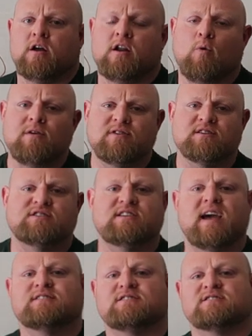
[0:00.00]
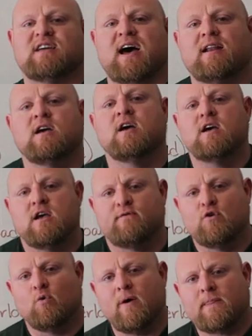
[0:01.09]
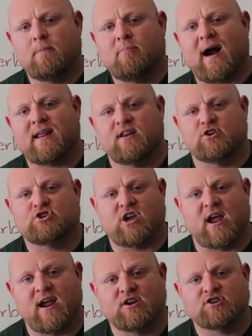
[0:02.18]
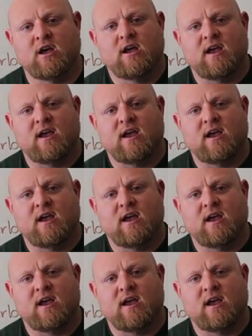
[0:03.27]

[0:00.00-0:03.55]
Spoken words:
Now, what this states is that if you want the body to change,